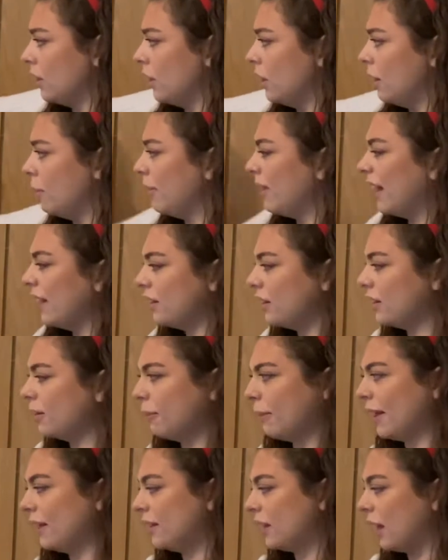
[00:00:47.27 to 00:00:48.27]
But that doesn't
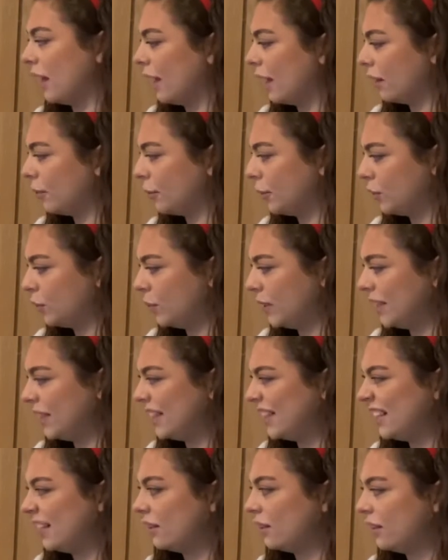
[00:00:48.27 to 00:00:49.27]
matter because we can
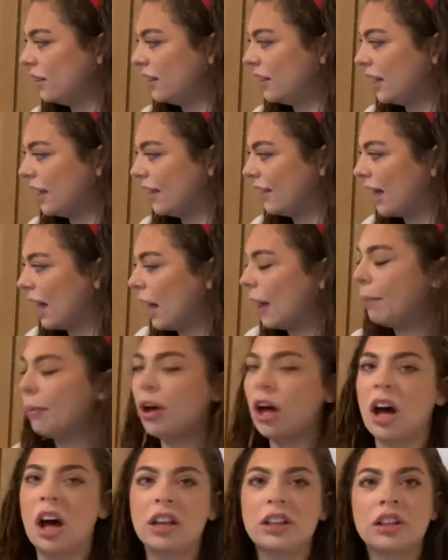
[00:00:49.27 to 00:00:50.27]
still see that our
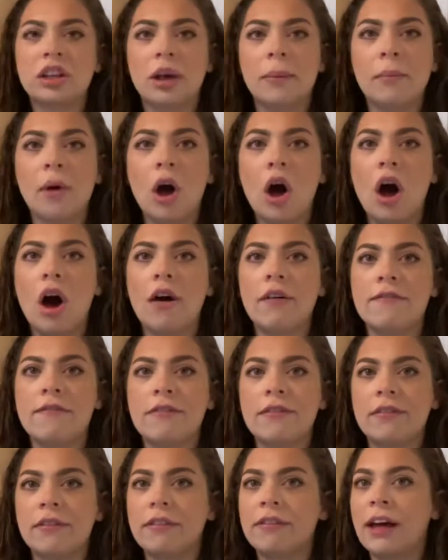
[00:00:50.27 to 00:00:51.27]
parts come off
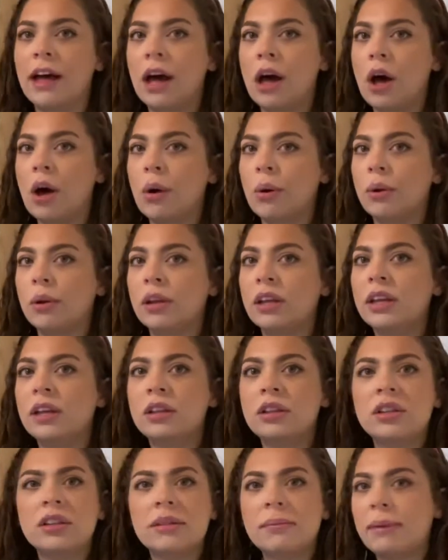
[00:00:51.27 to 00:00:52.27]
of our whole. It
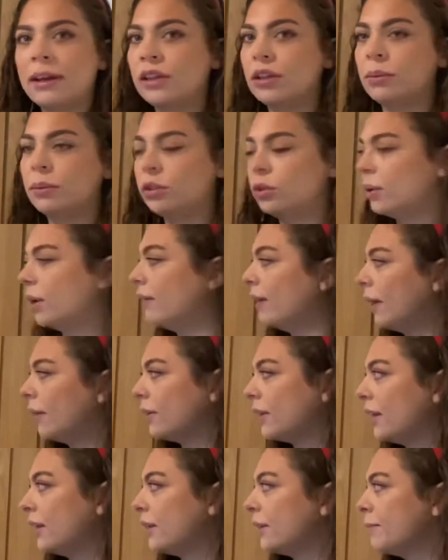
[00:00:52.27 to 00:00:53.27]
doesn't matter which way around it
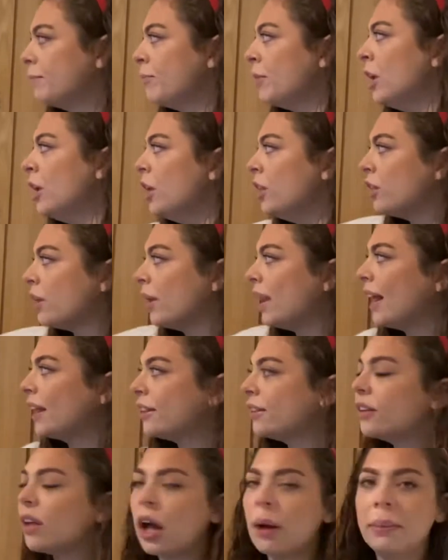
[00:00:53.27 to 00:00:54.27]
is. So let's
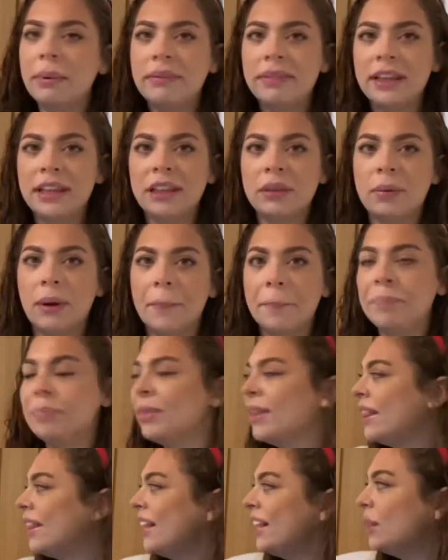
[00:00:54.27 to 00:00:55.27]
start with this one.
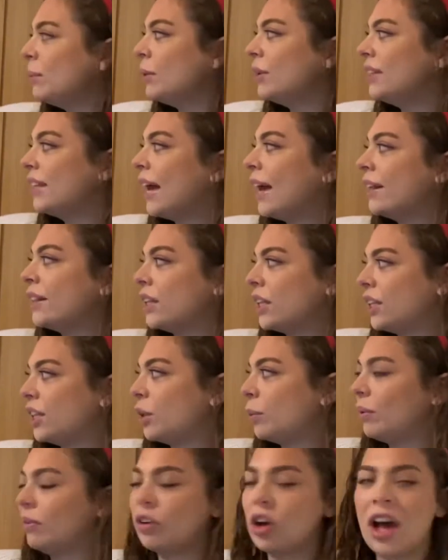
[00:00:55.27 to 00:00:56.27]
This one tells us that
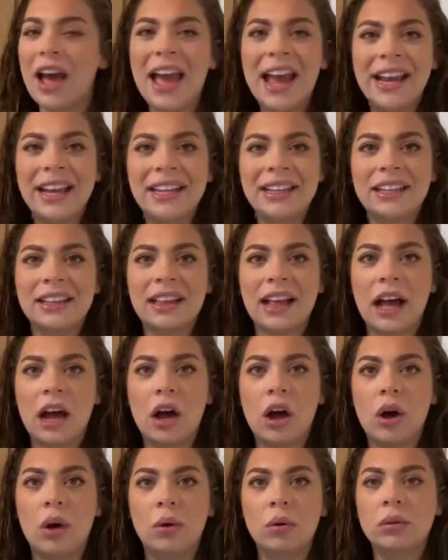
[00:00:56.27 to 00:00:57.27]
we've got 8 as our
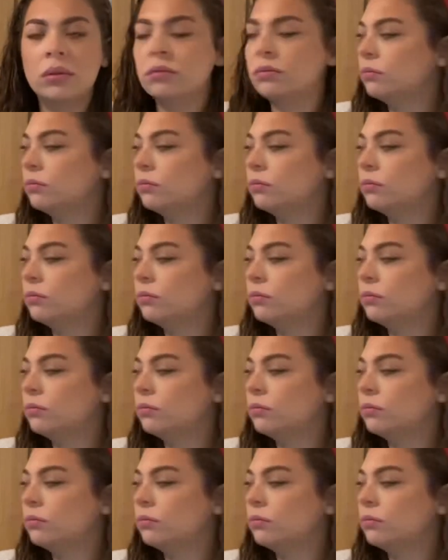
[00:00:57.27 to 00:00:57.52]
whole